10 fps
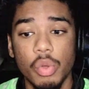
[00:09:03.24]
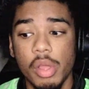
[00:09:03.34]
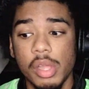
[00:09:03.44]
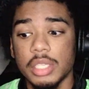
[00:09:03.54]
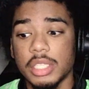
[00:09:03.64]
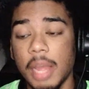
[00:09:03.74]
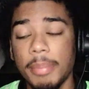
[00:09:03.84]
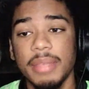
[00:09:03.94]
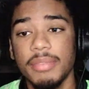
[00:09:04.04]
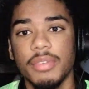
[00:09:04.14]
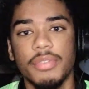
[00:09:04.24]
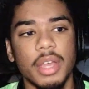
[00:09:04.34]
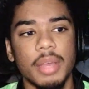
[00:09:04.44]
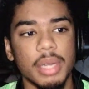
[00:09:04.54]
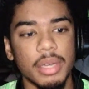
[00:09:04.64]
stop giving a fuck
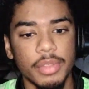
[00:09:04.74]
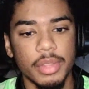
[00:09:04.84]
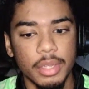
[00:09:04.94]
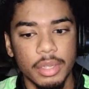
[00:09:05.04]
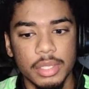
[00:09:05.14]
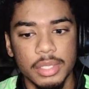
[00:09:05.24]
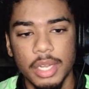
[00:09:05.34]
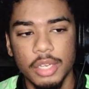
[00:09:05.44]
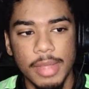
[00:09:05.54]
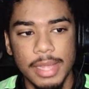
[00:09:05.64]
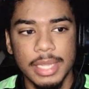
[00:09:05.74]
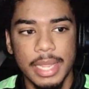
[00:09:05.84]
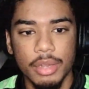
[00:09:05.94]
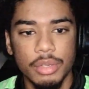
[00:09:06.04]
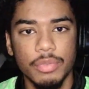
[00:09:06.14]
about everything, because a lot of you guys care
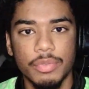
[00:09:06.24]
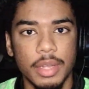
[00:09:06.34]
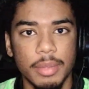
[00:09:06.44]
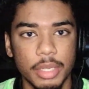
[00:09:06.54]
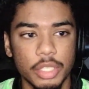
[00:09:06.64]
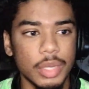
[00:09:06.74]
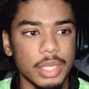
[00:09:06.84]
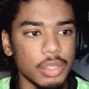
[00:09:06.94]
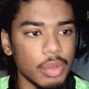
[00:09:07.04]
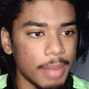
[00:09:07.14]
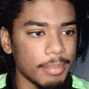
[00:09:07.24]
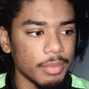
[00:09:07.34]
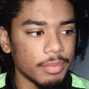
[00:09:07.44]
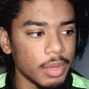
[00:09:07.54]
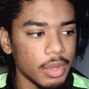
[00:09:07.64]
too fucking much. You guys know I'm the
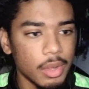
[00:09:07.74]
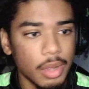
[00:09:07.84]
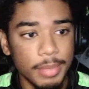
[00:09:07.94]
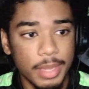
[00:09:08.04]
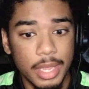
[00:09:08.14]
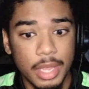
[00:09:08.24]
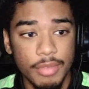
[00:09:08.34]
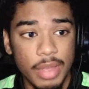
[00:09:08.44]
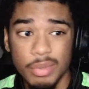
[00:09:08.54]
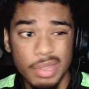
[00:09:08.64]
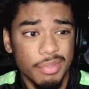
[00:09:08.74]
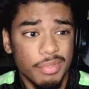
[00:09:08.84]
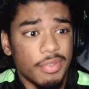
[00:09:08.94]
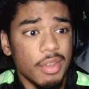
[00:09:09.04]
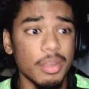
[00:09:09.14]
king of I don't give a
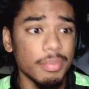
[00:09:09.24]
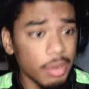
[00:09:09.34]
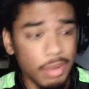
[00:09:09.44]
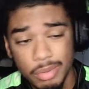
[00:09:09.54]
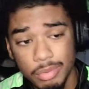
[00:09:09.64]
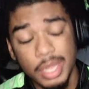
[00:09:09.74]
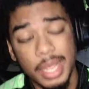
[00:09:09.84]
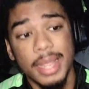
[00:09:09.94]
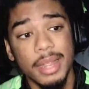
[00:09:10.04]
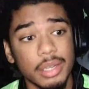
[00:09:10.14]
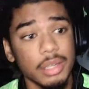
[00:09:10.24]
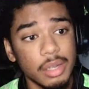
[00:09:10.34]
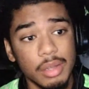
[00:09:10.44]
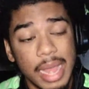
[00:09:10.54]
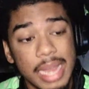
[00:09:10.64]
fuck, bro. I don't care.
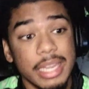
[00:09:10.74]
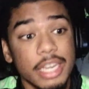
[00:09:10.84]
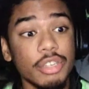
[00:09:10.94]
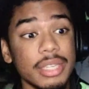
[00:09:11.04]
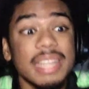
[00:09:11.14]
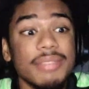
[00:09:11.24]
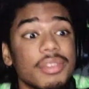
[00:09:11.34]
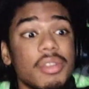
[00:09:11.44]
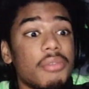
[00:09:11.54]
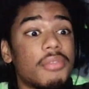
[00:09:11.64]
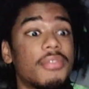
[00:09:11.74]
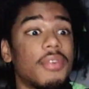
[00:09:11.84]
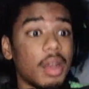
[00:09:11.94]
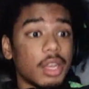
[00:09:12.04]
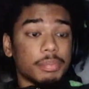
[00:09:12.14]
I literally give no
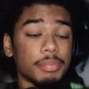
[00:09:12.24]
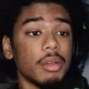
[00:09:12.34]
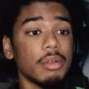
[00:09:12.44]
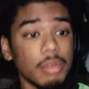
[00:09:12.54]
fucks, bro.